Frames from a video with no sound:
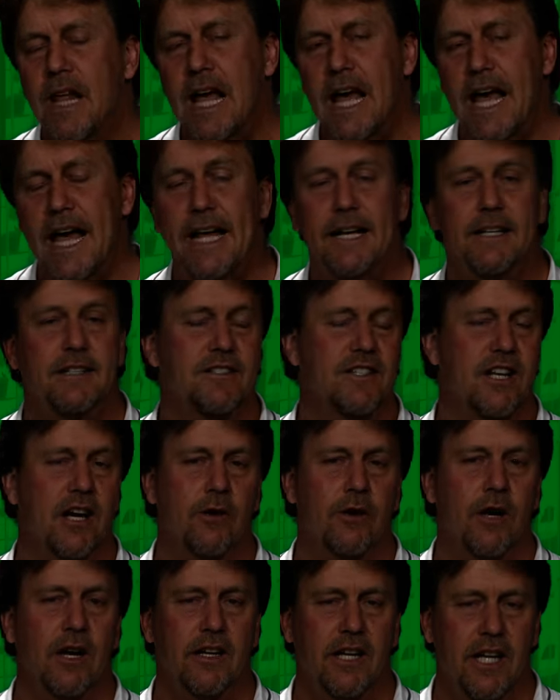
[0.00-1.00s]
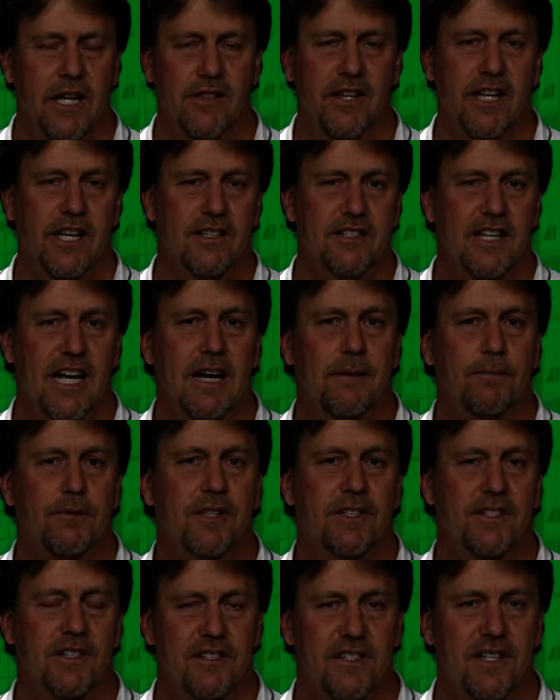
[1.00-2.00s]
And so in the
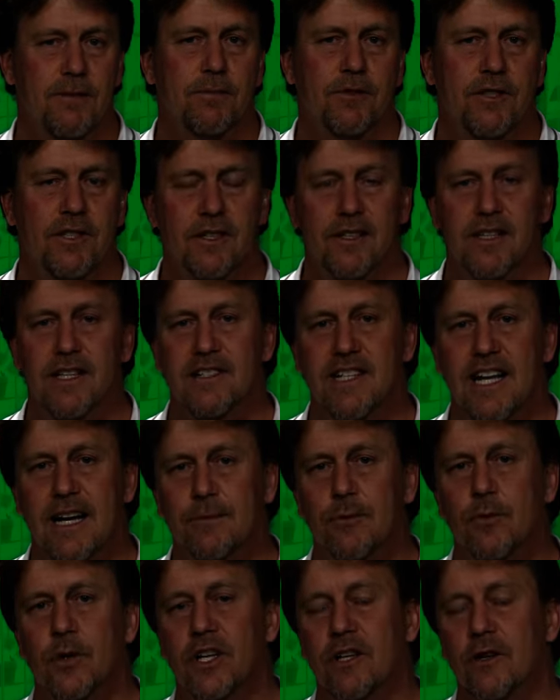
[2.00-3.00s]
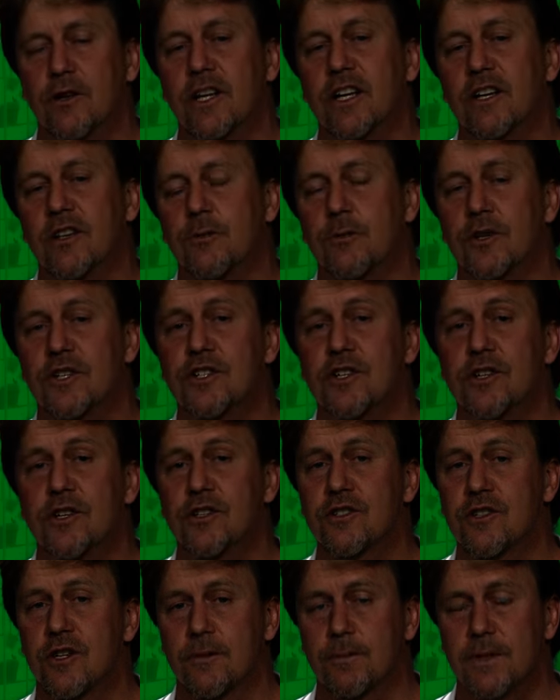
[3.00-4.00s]
example, it's a simple little example where you're looking at the
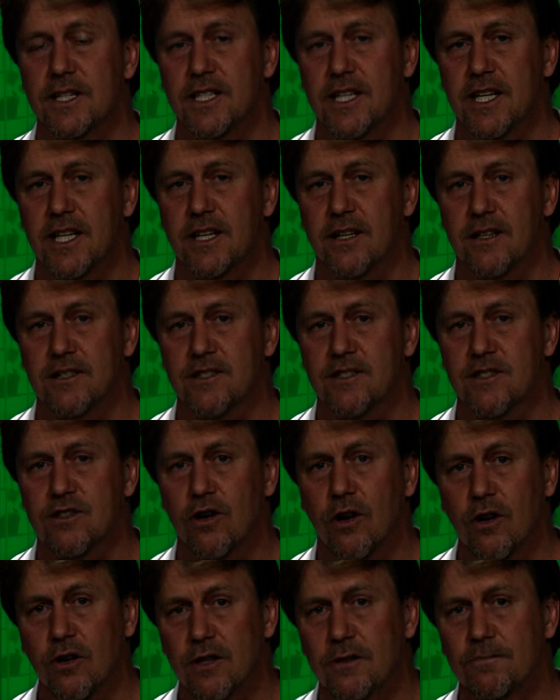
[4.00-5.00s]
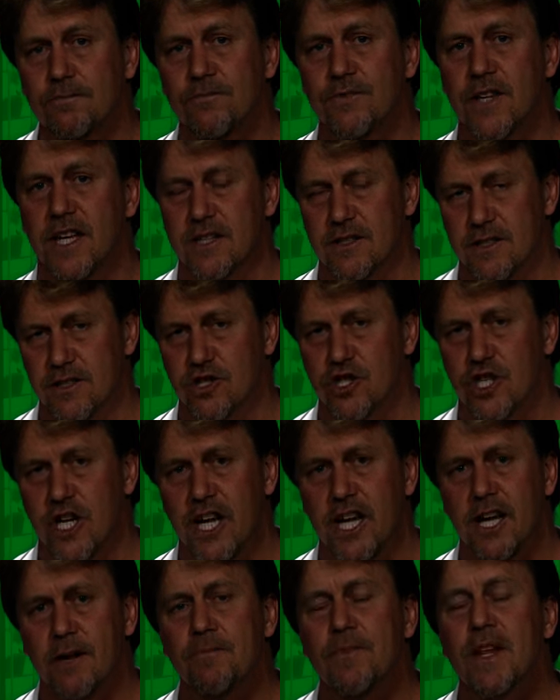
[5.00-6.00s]
returns on a particular stock, that is a
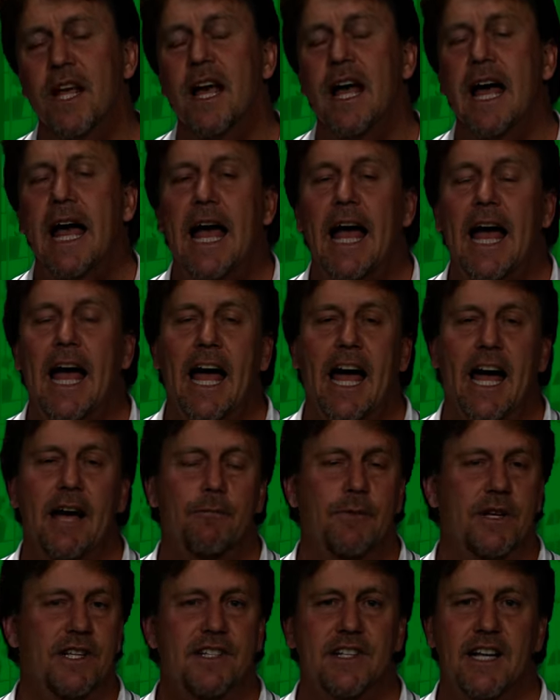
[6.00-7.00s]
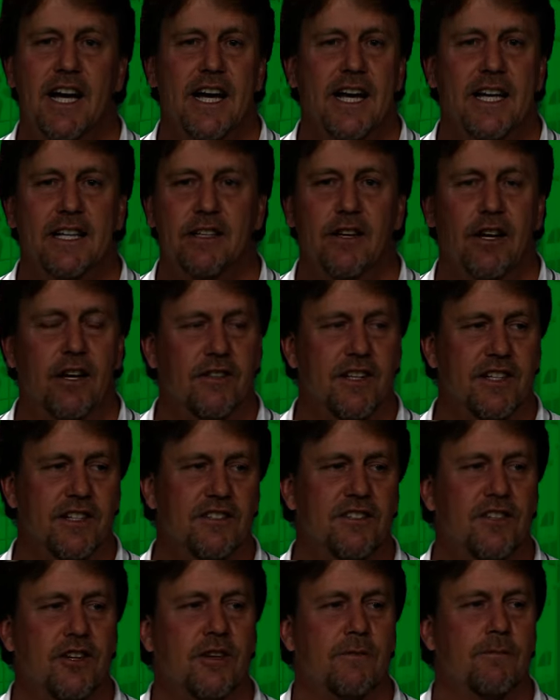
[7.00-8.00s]
share, and we're saying, you know, there's
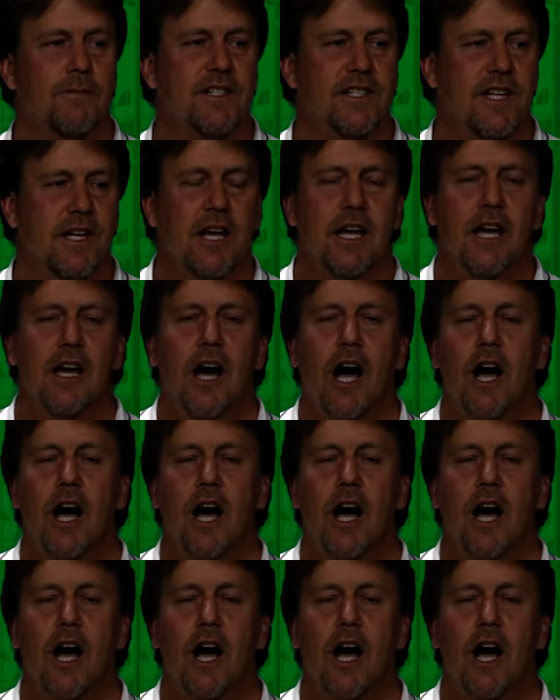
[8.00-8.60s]
a certain percent,